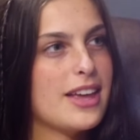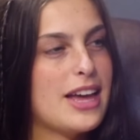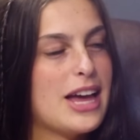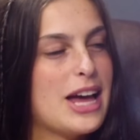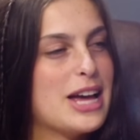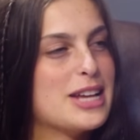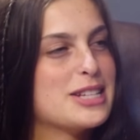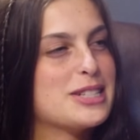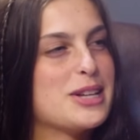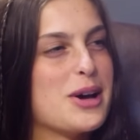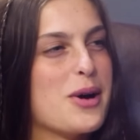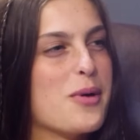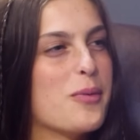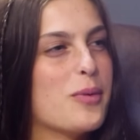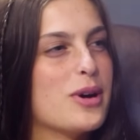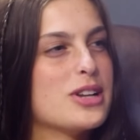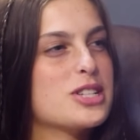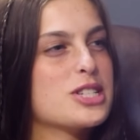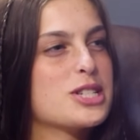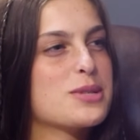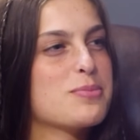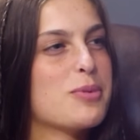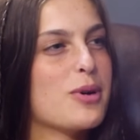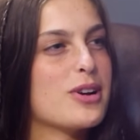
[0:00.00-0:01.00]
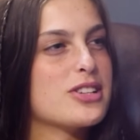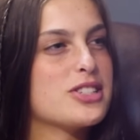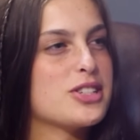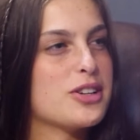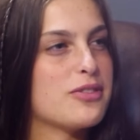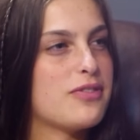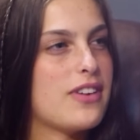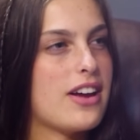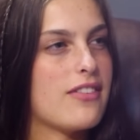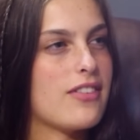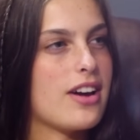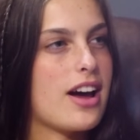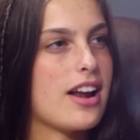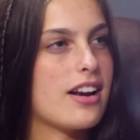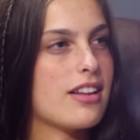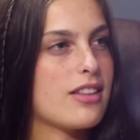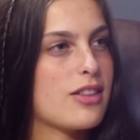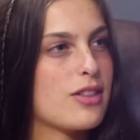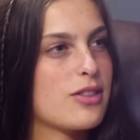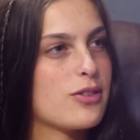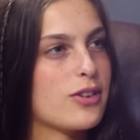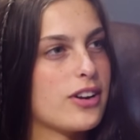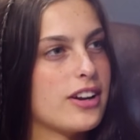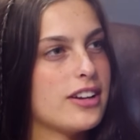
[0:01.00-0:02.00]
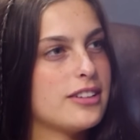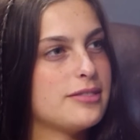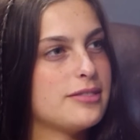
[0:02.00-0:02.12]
So which sport's your favorite out of the three?